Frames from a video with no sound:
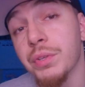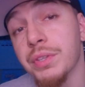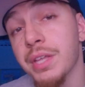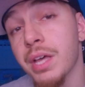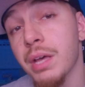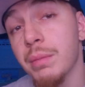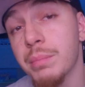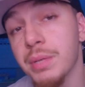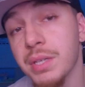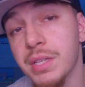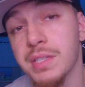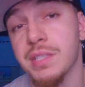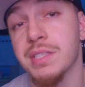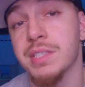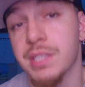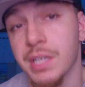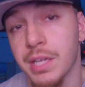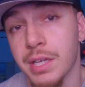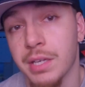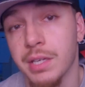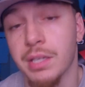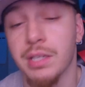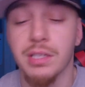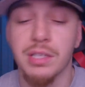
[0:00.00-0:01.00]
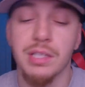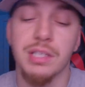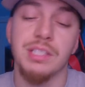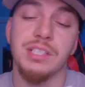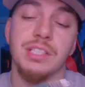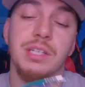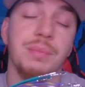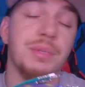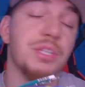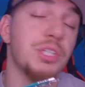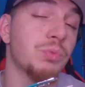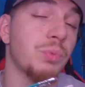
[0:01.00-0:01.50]
with that being said,
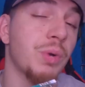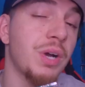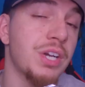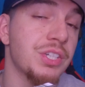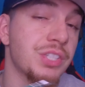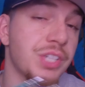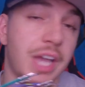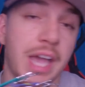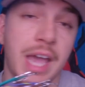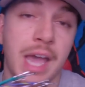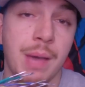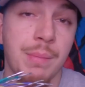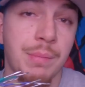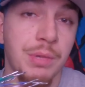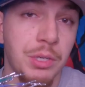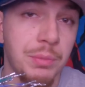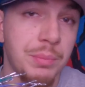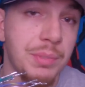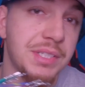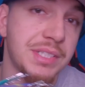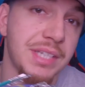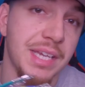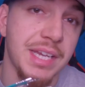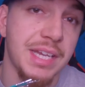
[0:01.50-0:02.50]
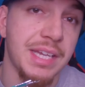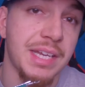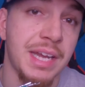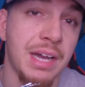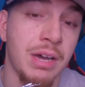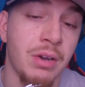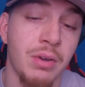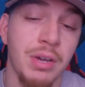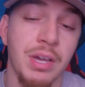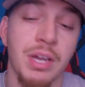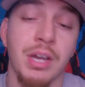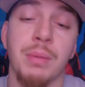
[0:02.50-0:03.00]
some of these wires I am going to be taking
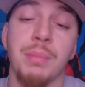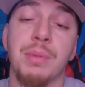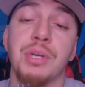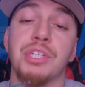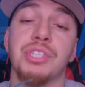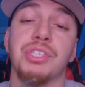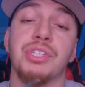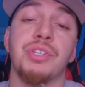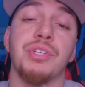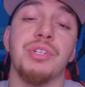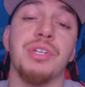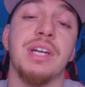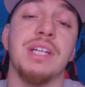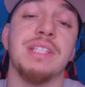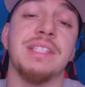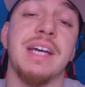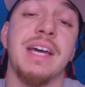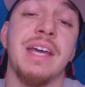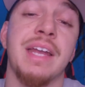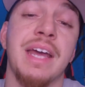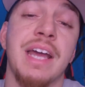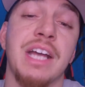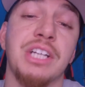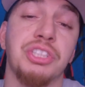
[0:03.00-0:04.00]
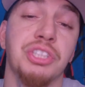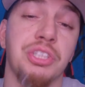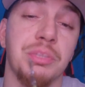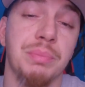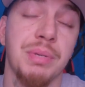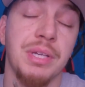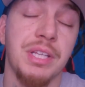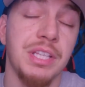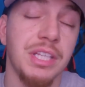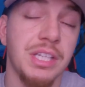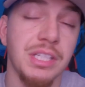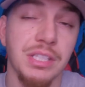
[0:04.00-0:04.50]
out, and I'm going to show you guys how to actually
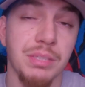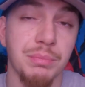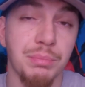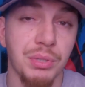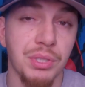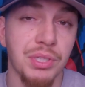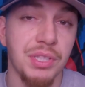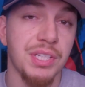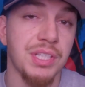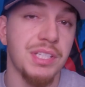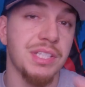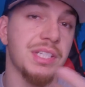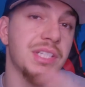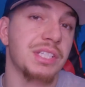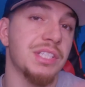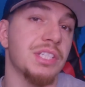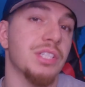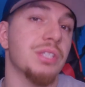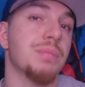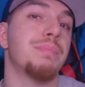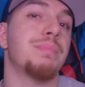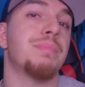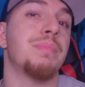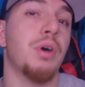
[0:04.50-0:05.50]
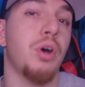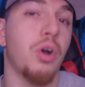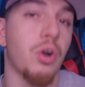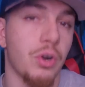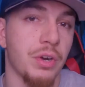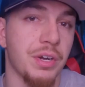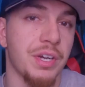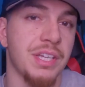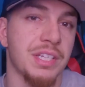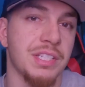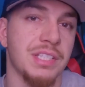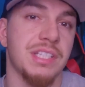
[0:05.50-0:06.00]
pin these and put these into the
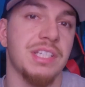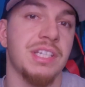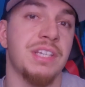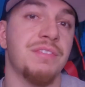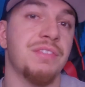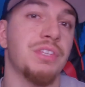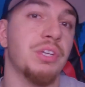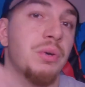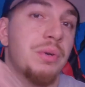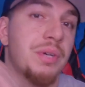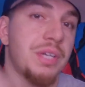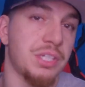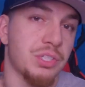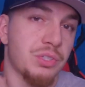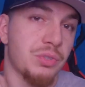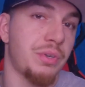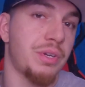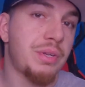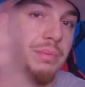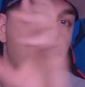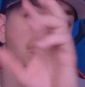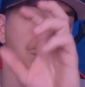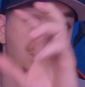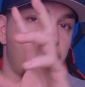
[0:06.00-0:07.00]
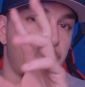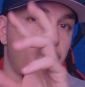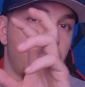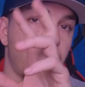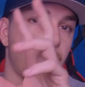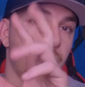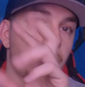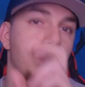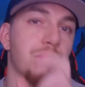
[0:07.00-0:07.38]
harness, even though it is already pre,